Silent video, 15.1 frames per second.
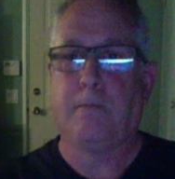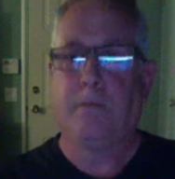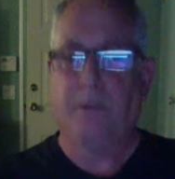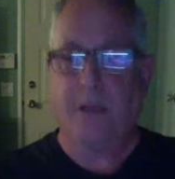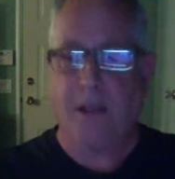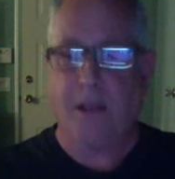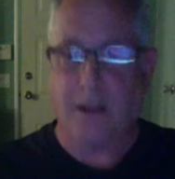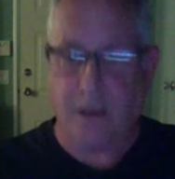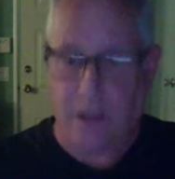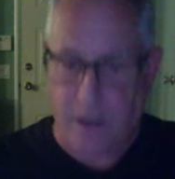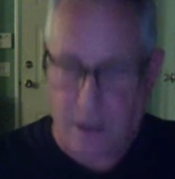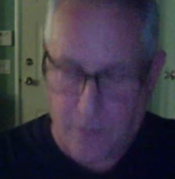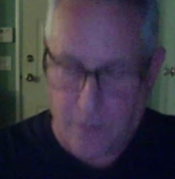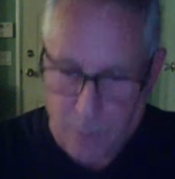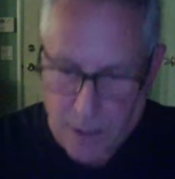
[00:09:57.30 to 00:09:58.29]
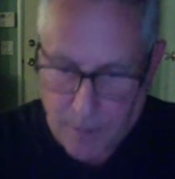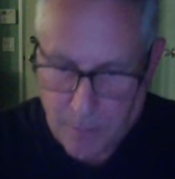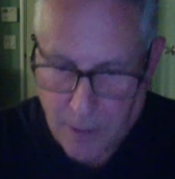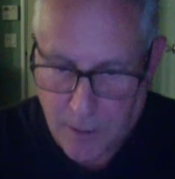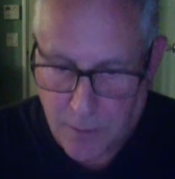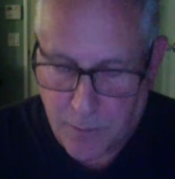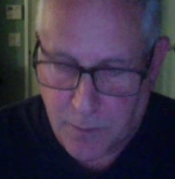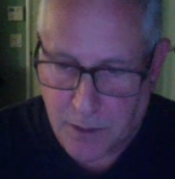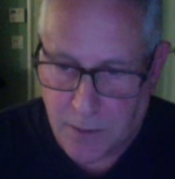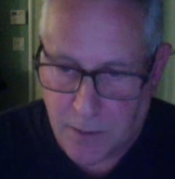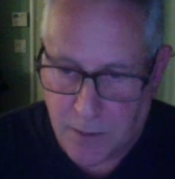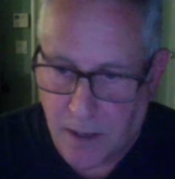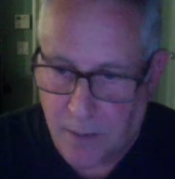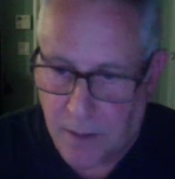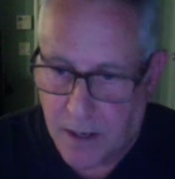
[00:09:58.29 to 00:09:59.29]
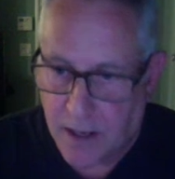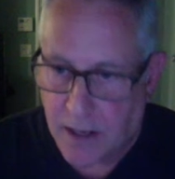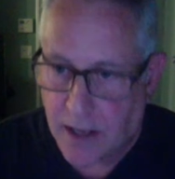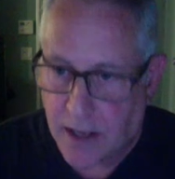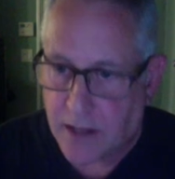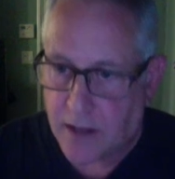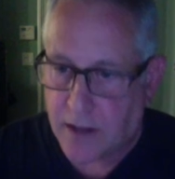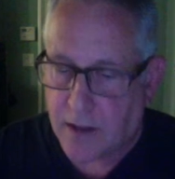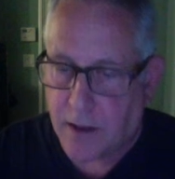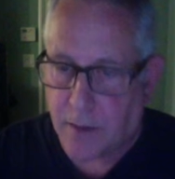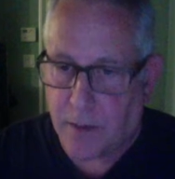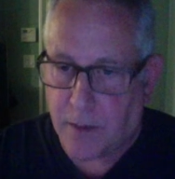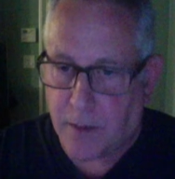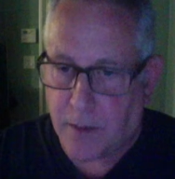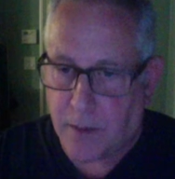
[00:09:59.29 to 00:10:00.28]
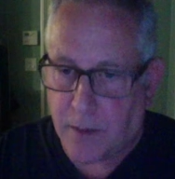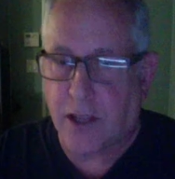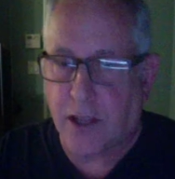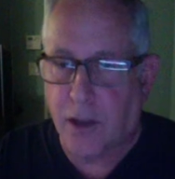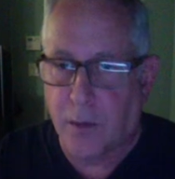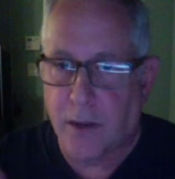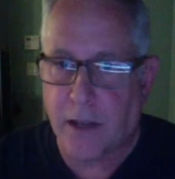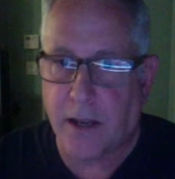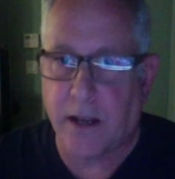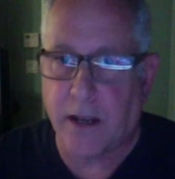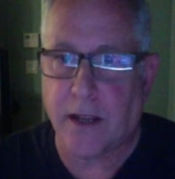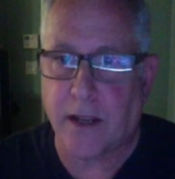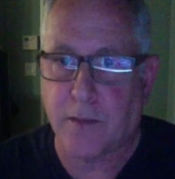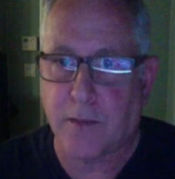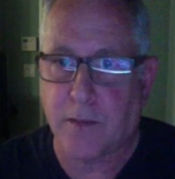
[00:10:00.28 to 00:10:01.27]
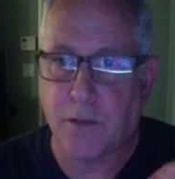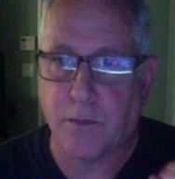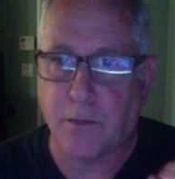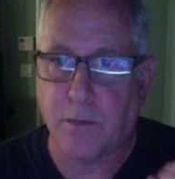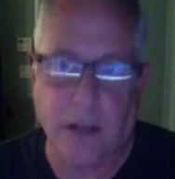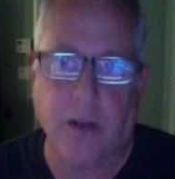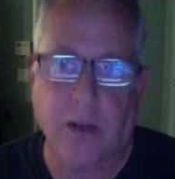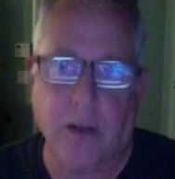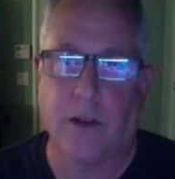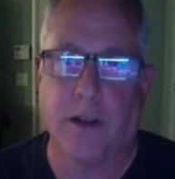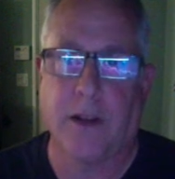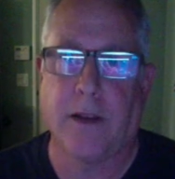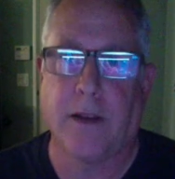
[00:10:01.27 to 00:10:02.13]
And by much money, I mean accumulating as much Bitcoin